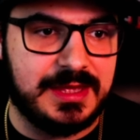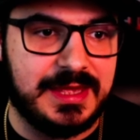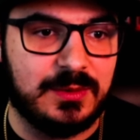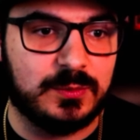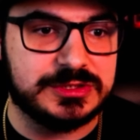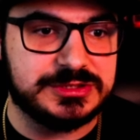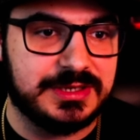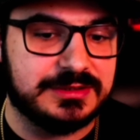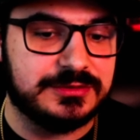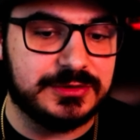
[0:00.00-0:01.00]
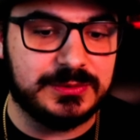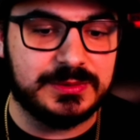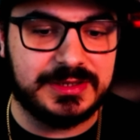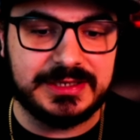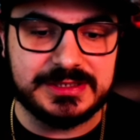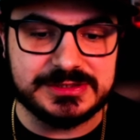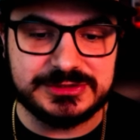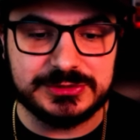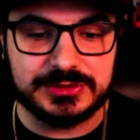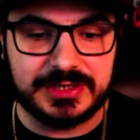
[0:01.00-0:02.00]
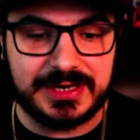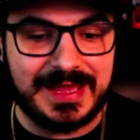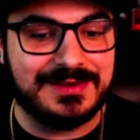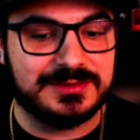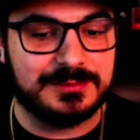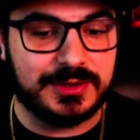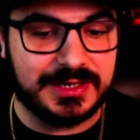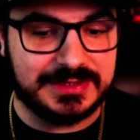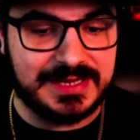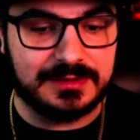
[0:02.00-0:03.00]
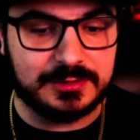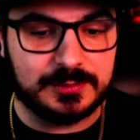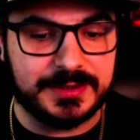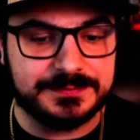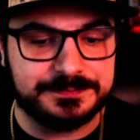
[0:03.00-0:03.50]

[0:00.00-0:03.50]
And what you need to do is you're going to have to bring it down a little bit.